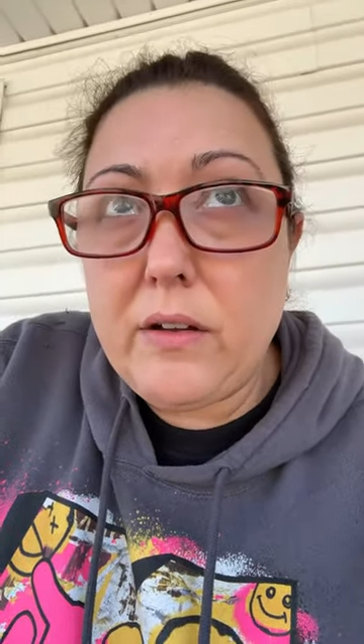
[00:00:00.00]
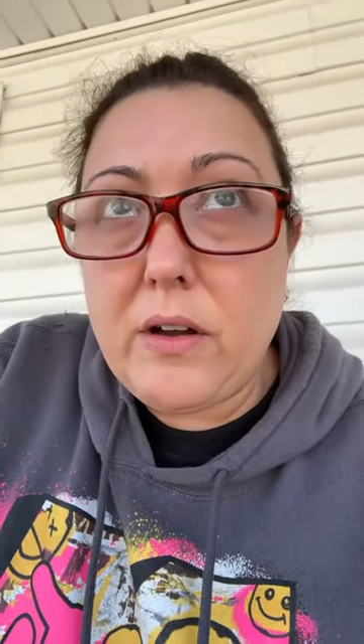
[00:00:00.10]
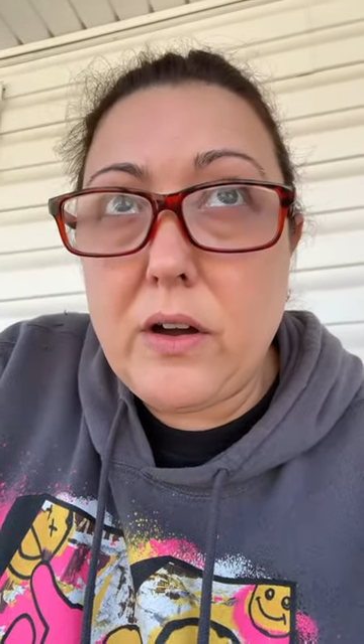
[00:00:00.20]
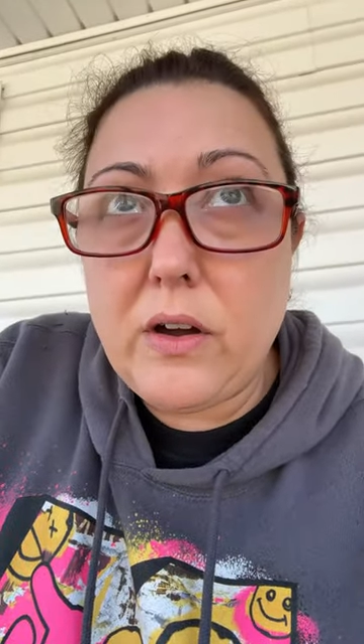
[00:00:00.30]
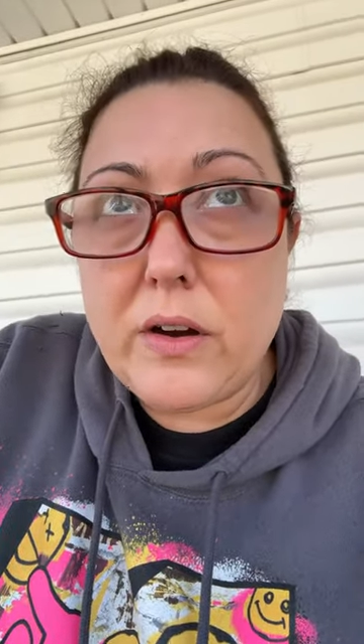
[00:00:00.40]

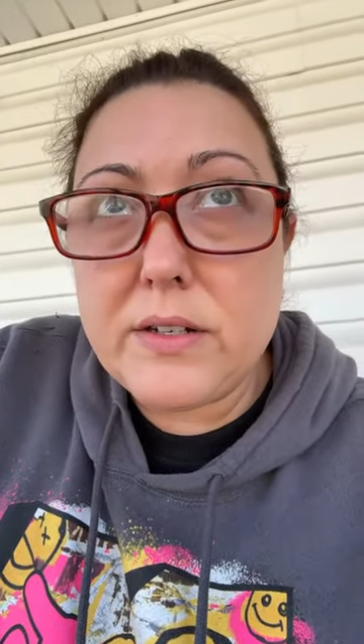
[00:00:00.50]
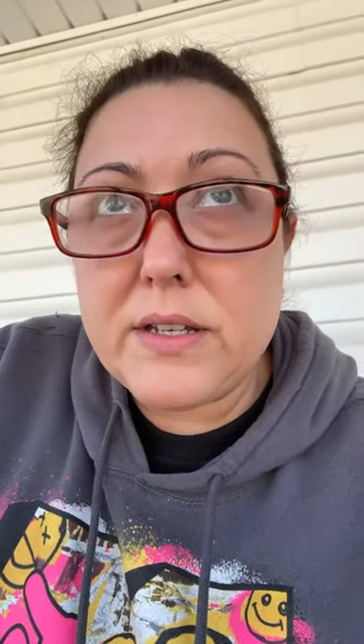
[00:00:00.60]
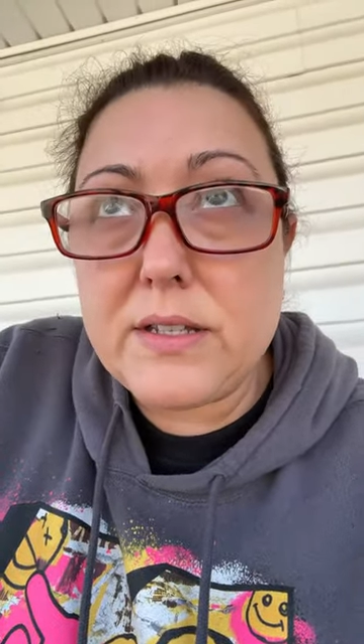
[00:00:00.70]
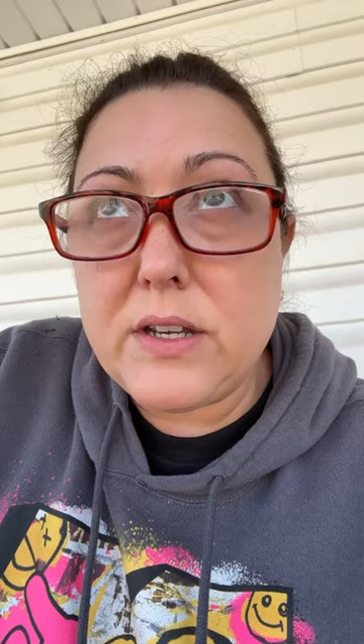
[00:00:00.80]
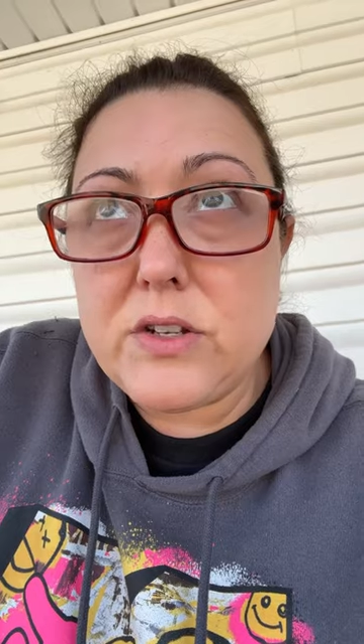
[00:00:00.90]
hard
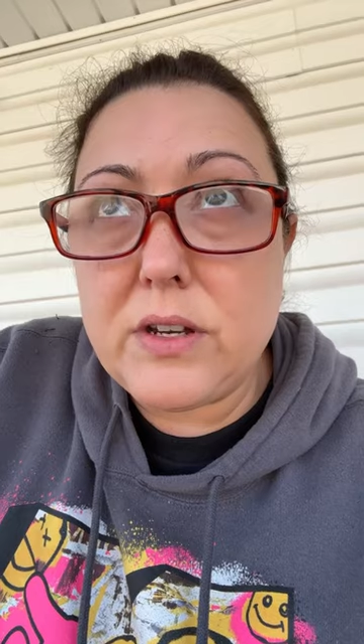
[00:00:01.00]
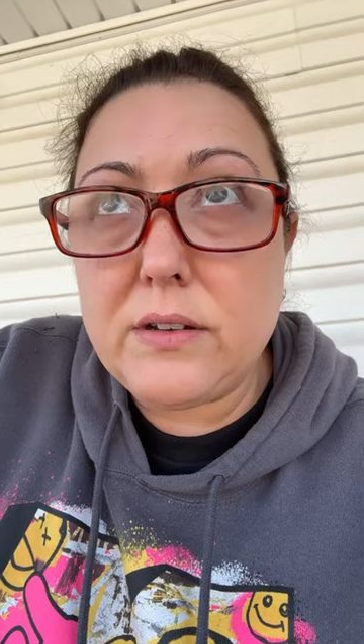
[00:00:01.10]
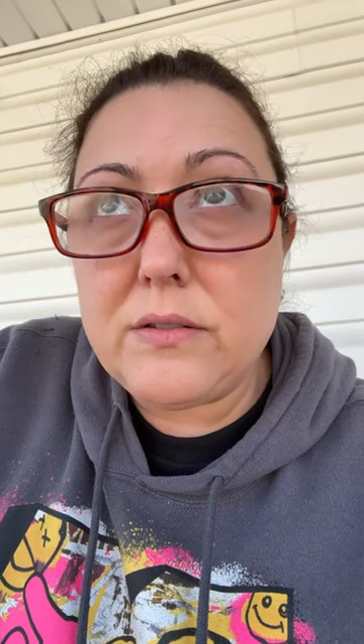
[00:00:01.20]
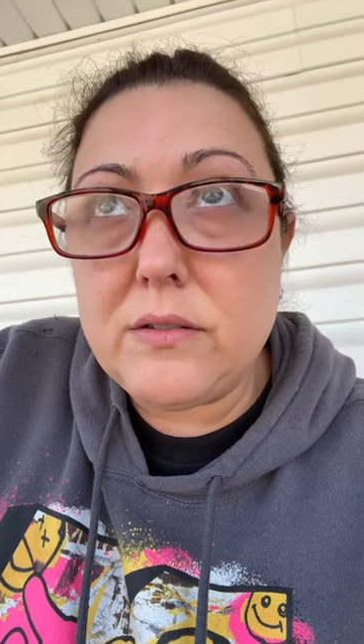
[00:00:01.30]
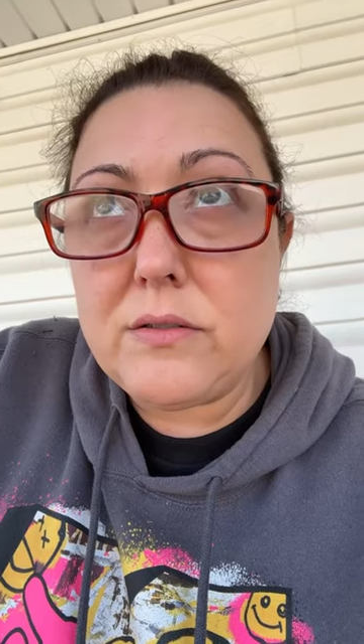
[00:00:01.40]

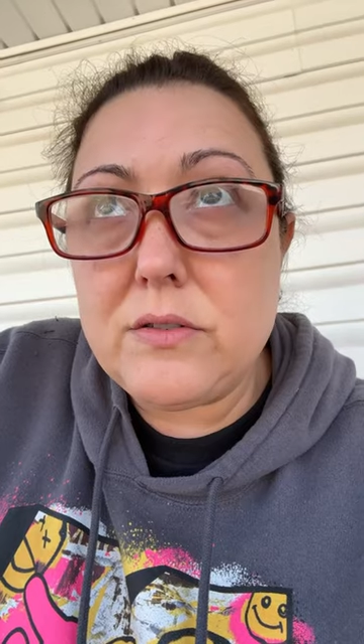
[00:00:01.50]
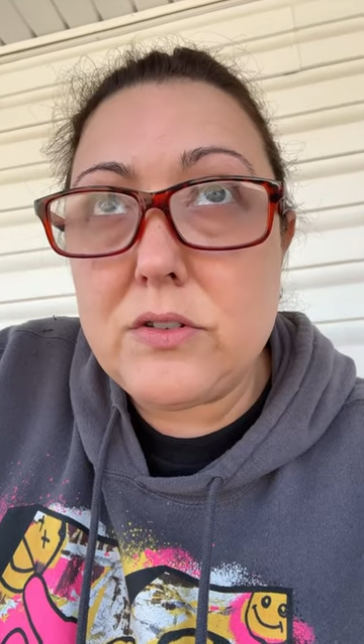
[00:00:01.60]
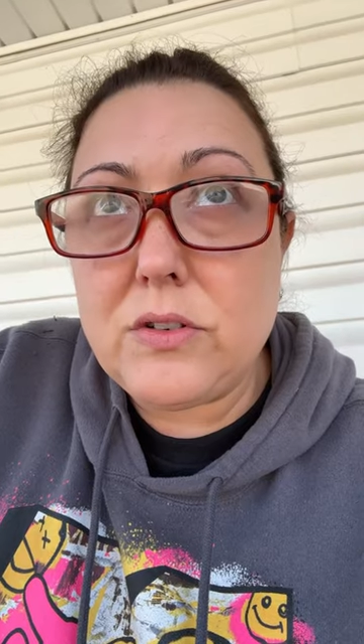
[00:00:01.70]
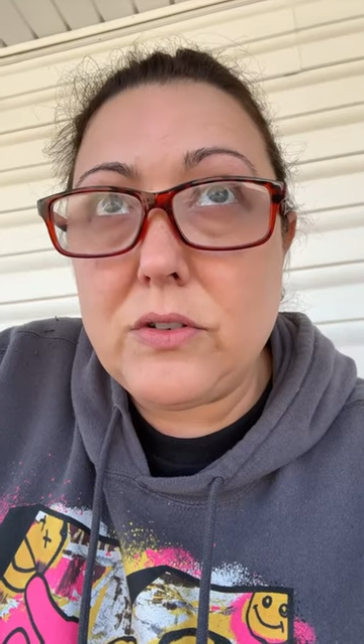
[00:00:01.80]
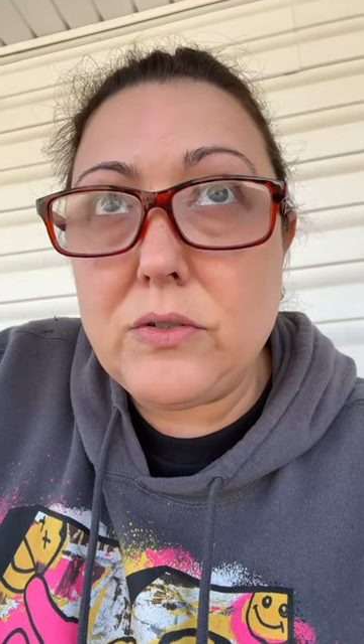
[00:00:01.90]
decision
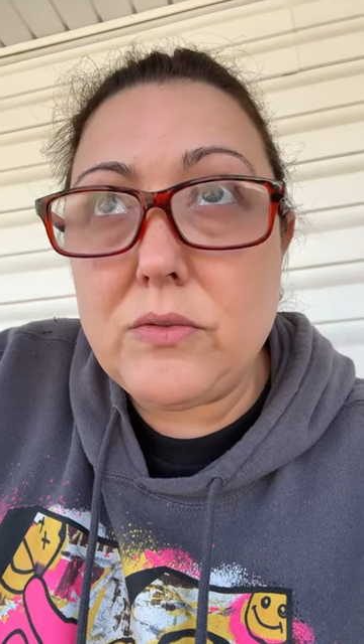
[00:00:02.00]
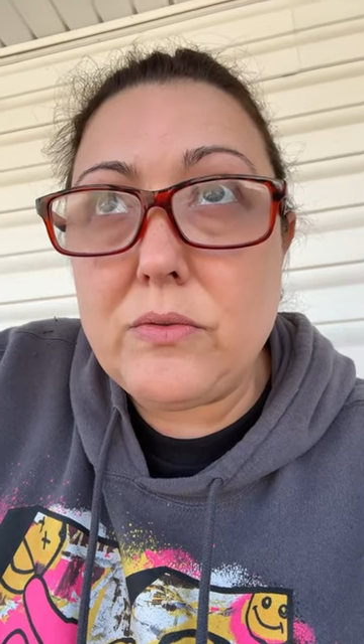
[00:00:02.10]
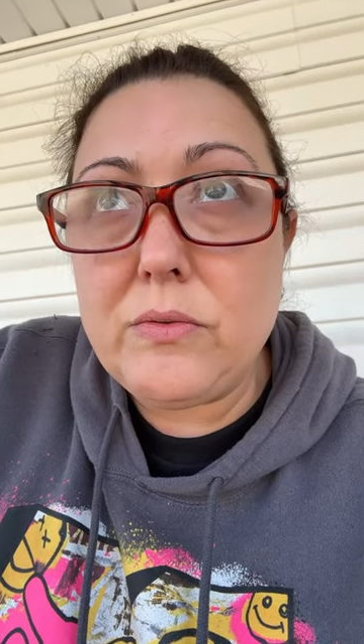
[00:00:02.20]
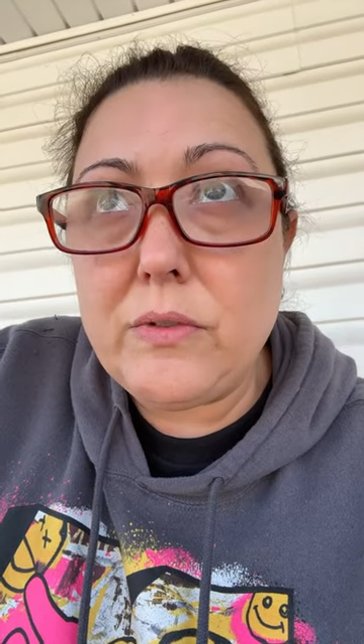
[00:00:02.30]
to,